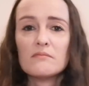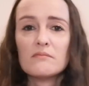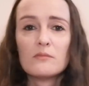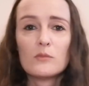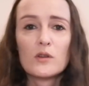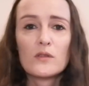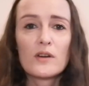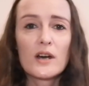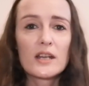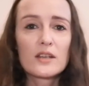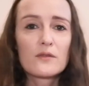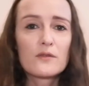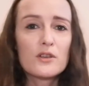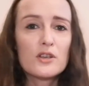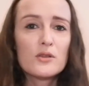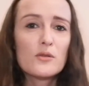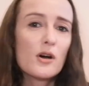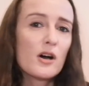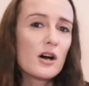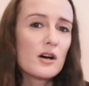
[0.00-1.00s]
We've had a
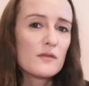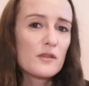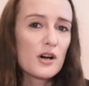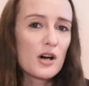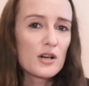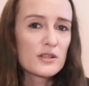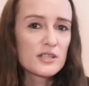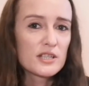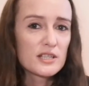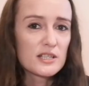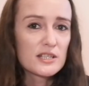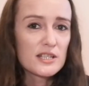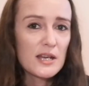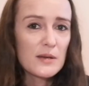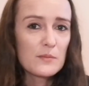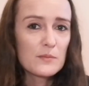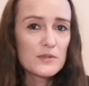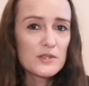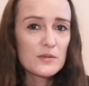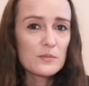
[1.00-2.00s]
few half hearted
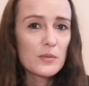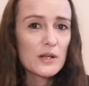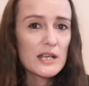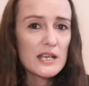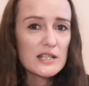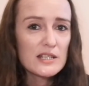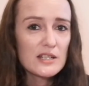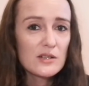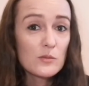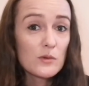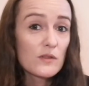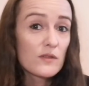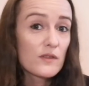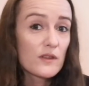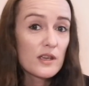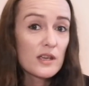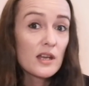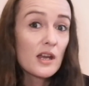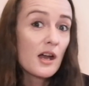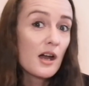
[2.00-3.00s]
attempts at pleading with
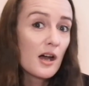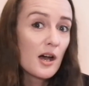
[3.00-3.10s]
the